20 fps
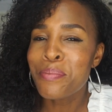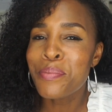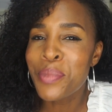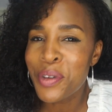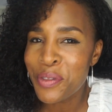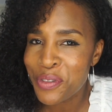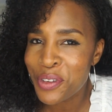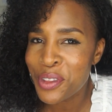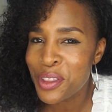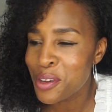
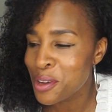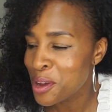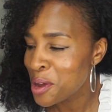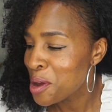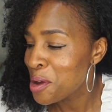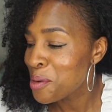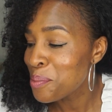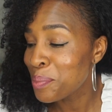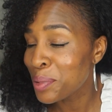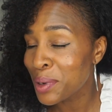But for the
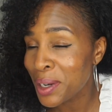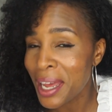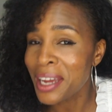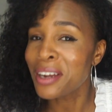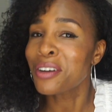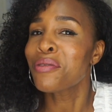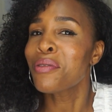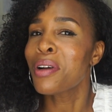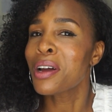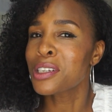
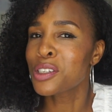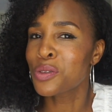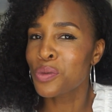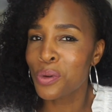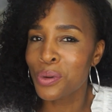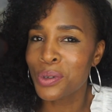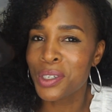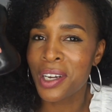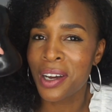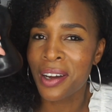black rice
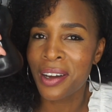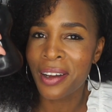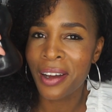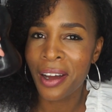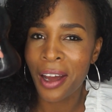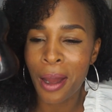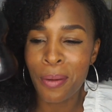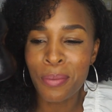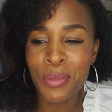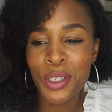water,
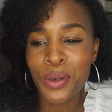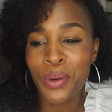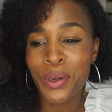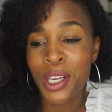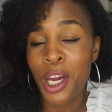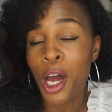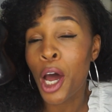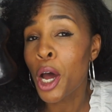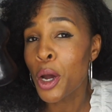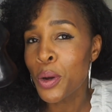I'm doing
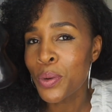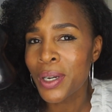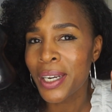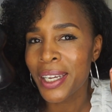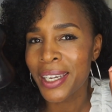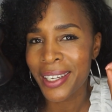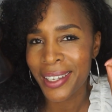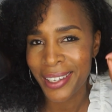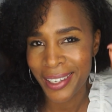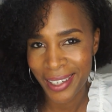it
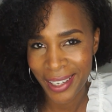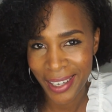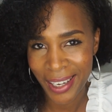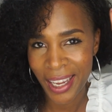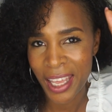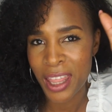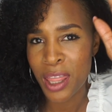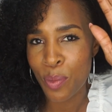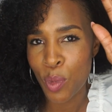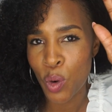only
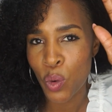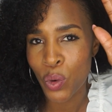in the